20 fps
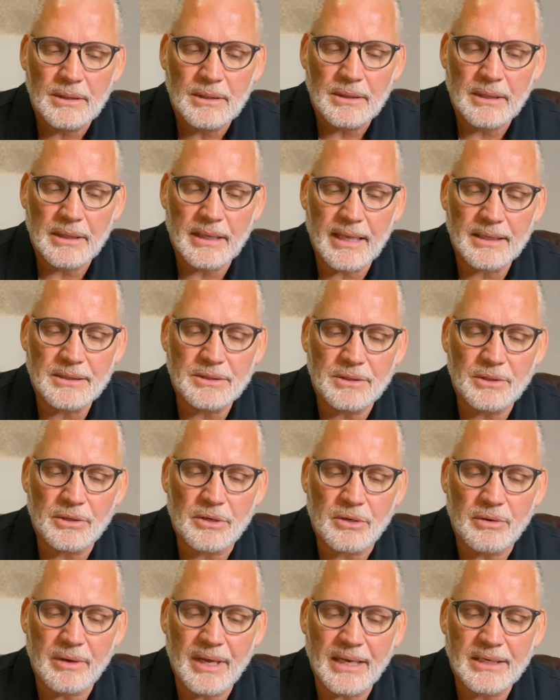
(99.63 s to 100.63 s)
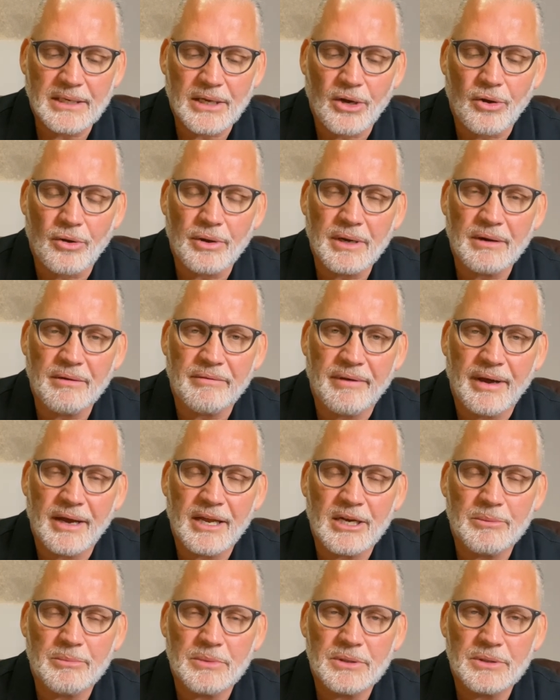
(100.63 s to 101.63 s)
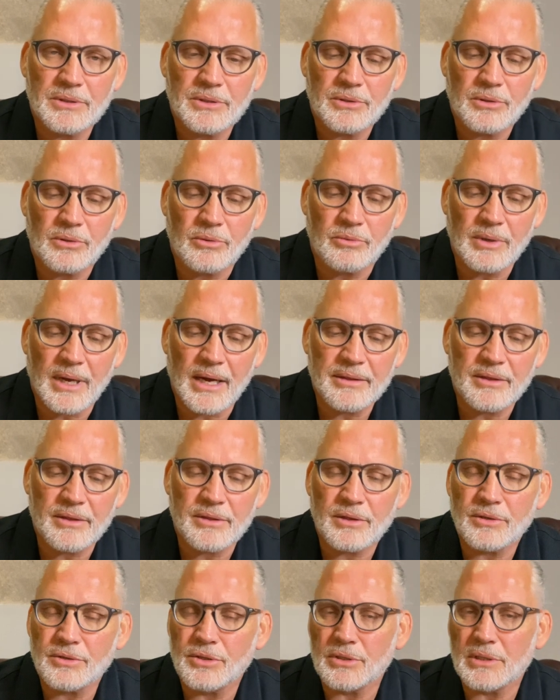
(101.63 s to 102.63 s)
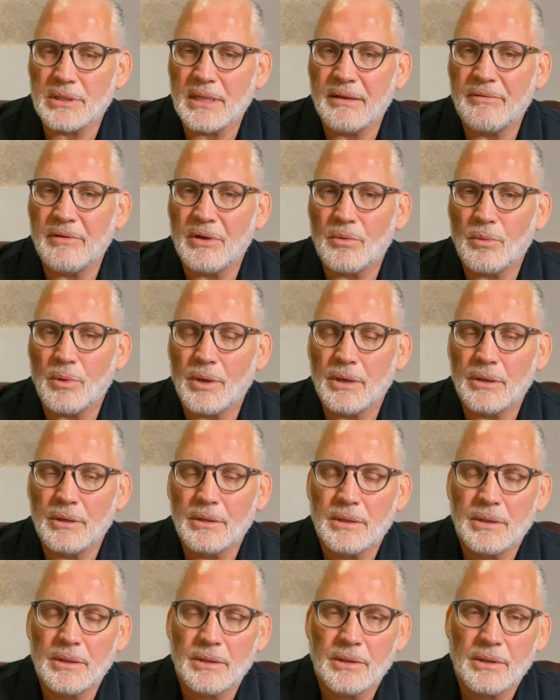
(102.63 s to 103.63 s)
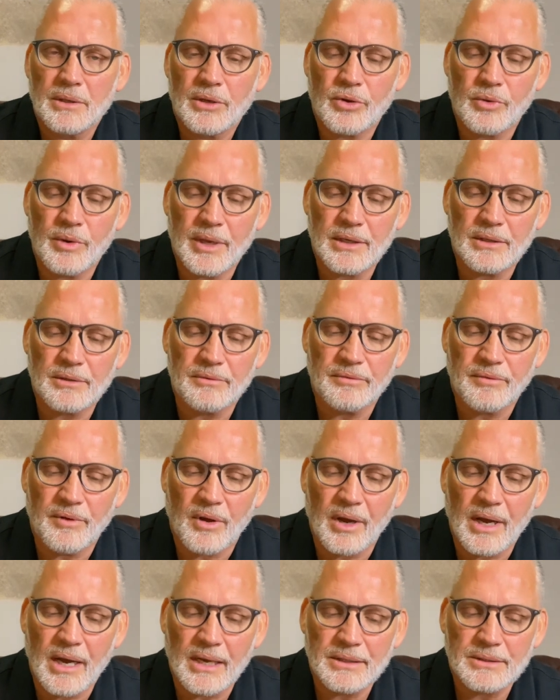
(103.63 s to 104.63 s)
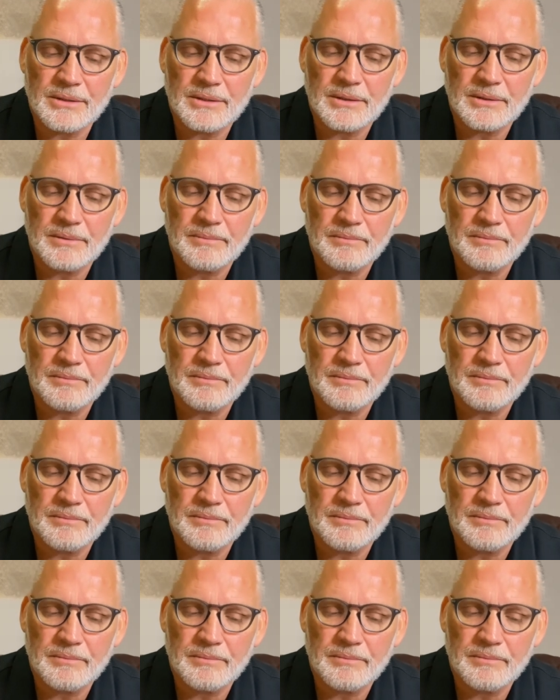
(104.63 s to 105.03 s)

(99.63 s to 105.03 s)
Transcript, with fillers: that gets to create our own environment rather than just live in one created for us.